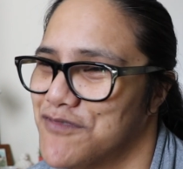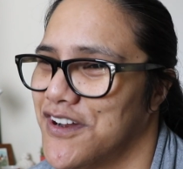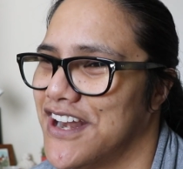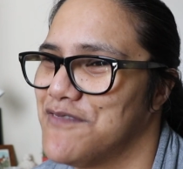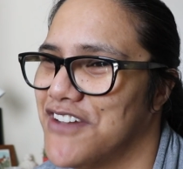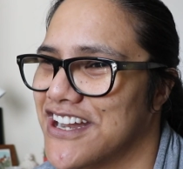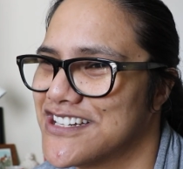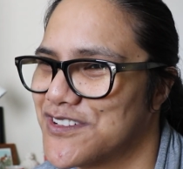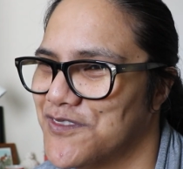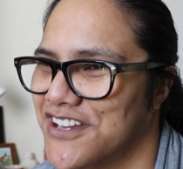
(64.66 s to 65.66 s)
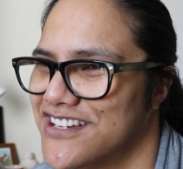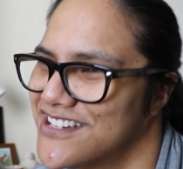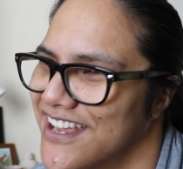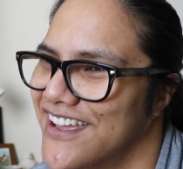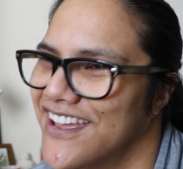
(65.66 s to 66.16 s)
pretty much,
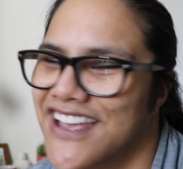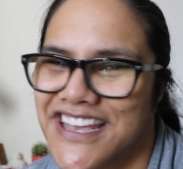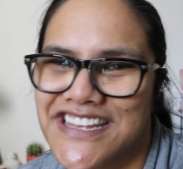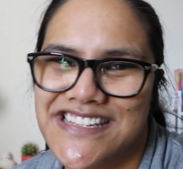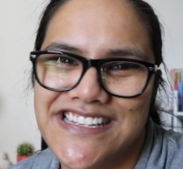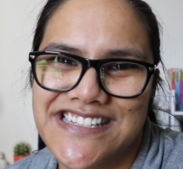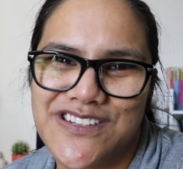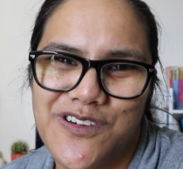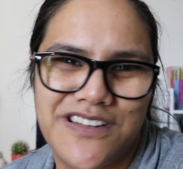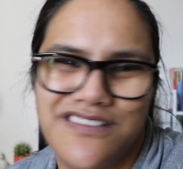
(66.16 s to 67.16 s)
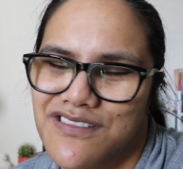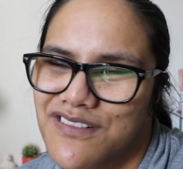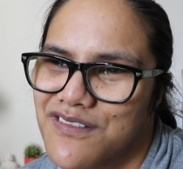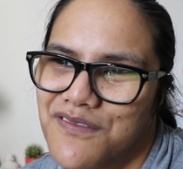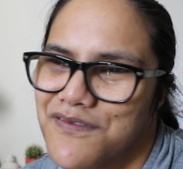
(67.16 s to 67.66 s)
which, yeah, is not
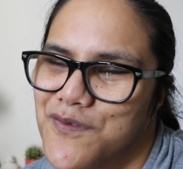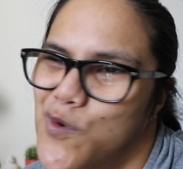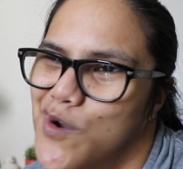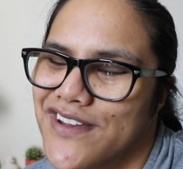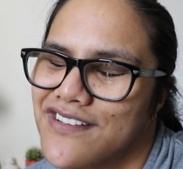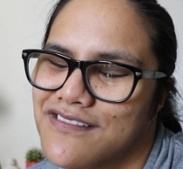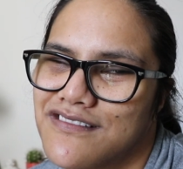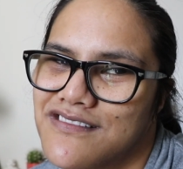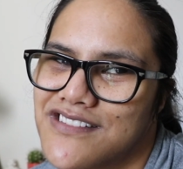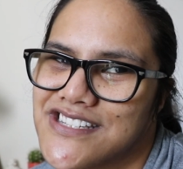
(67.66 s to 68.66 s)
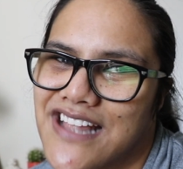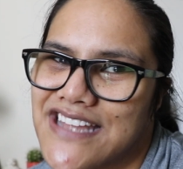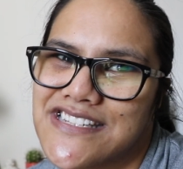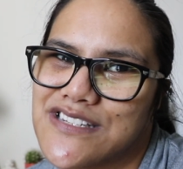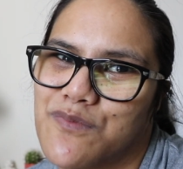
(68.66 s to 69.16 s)
4
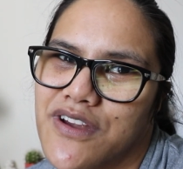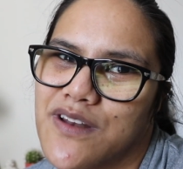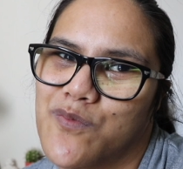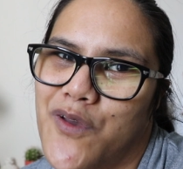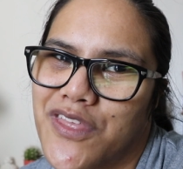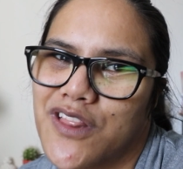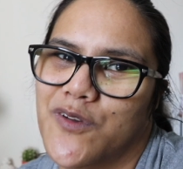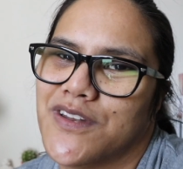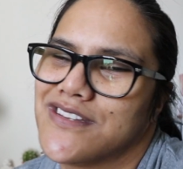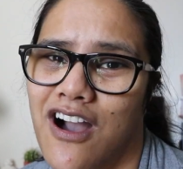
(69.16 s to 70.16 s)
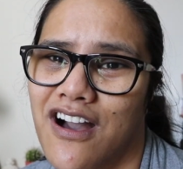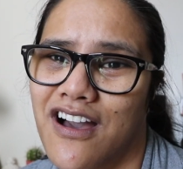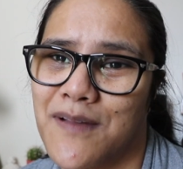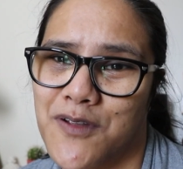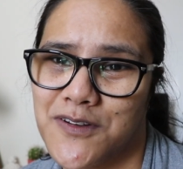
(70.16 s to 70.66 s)
slices of bread worth of gluten.
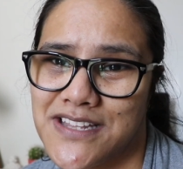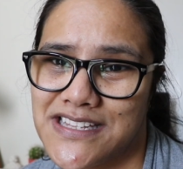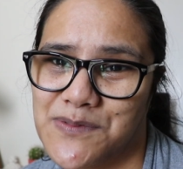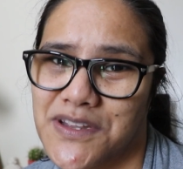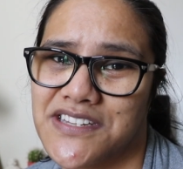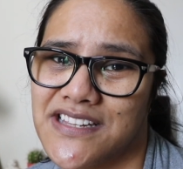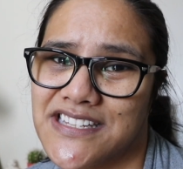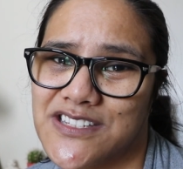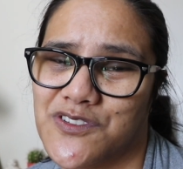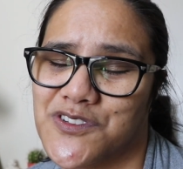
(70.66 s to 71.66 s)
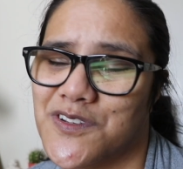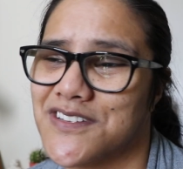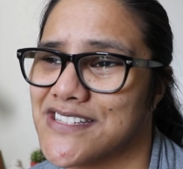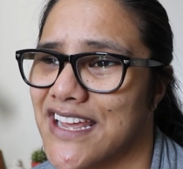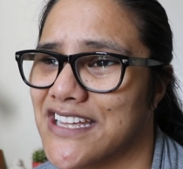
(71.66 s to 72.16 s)
I'm going to the specialist on
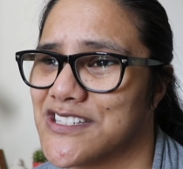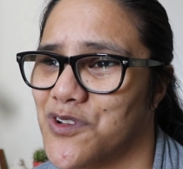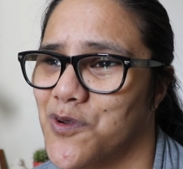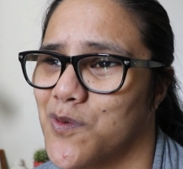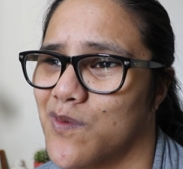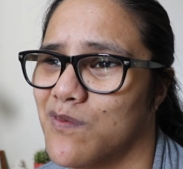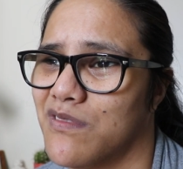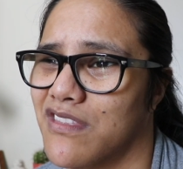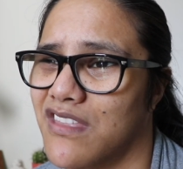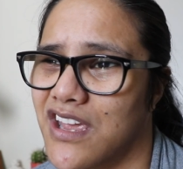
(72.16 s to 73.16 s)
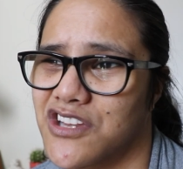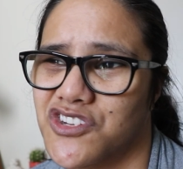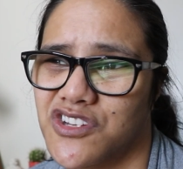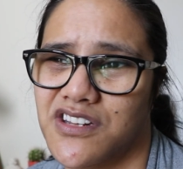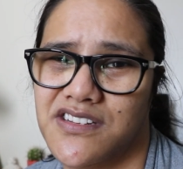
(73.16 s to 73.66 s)
Tuesday, so they
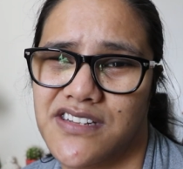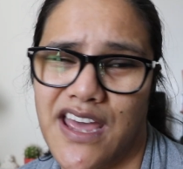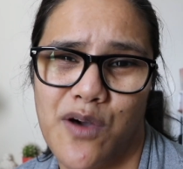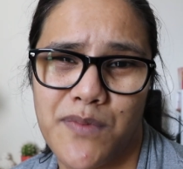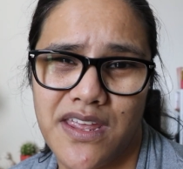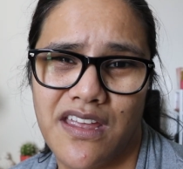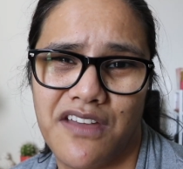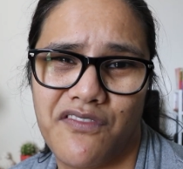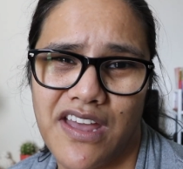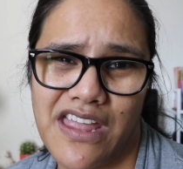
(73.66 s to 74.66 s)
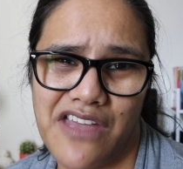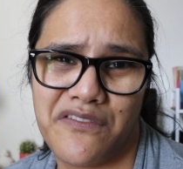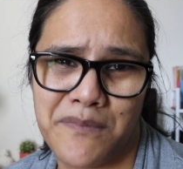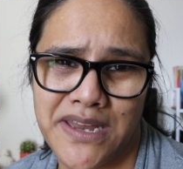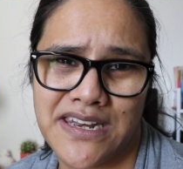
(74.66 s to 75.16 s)
should tell me if I
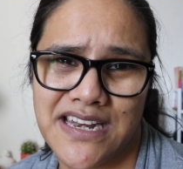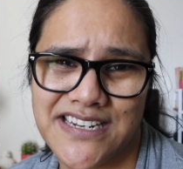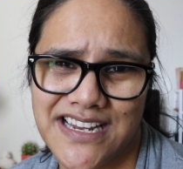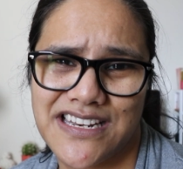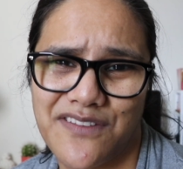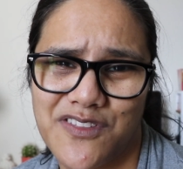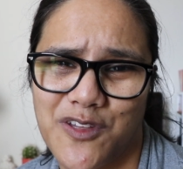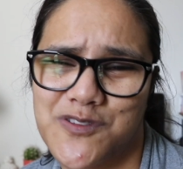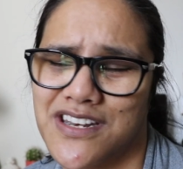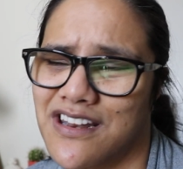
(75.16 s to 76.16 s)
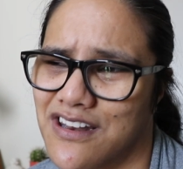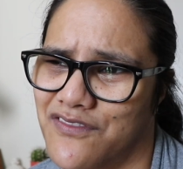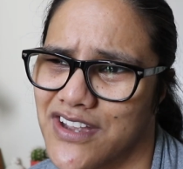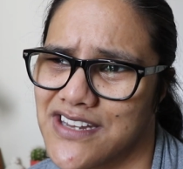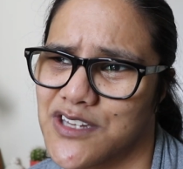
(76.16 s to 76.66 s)
haven't been eating enough gluten and
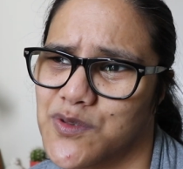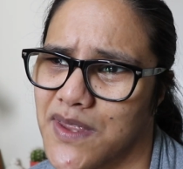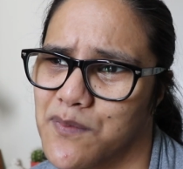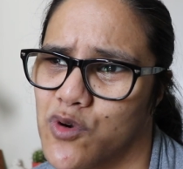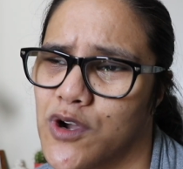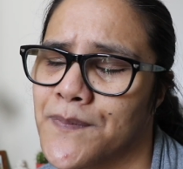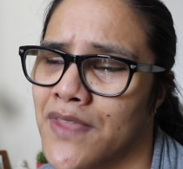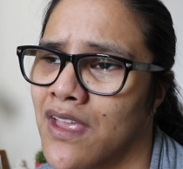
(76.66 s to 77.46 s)
if I need to eat more.